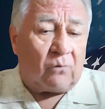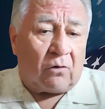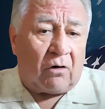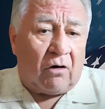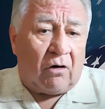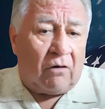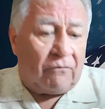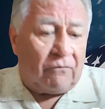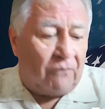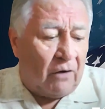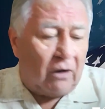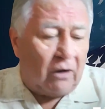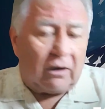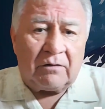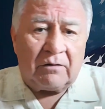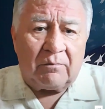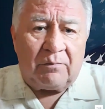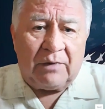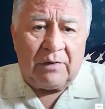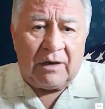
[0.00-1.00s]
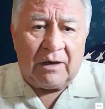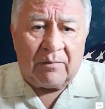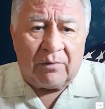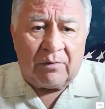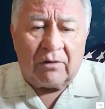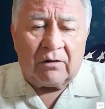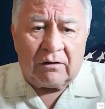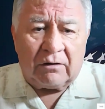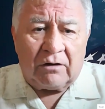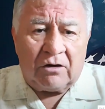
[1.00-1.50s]
We're all fallen
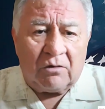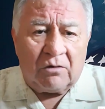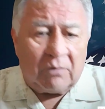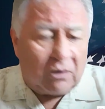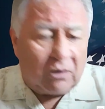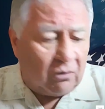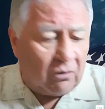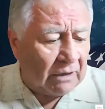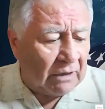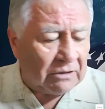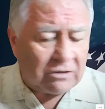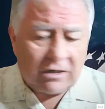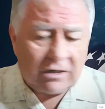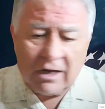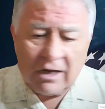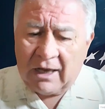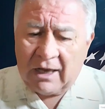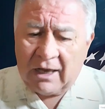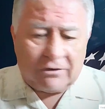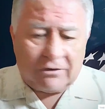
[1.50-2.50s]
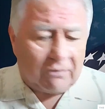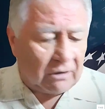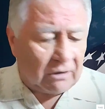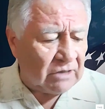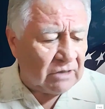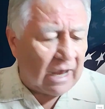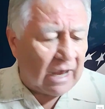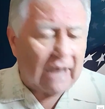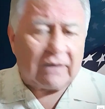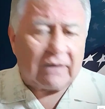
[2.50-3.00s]
people, humanoids, and you're
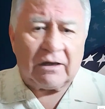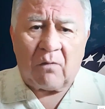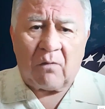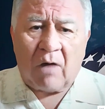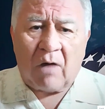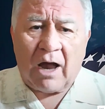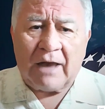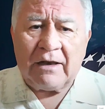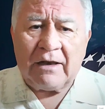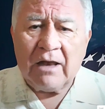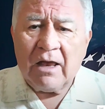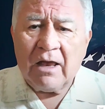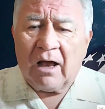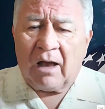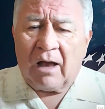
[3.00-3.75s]
exactly right.